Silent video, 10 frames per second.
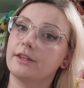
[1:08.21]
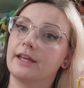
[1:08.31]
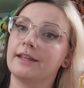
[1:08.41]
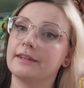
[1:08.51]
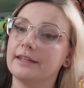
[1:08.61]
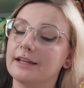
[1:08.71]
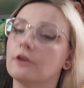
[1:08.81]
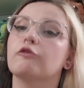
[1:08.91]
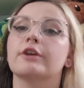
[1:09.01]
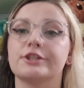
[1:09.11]
than the
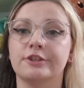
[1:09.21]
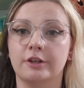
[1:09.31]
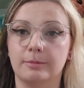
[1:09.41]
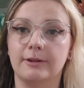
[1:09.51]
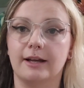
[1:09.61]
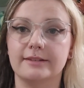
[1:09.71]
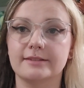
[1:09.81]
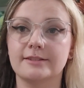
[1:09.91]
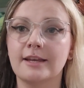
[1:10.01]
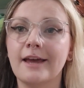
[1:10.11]
original
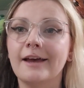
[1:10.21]
Plus.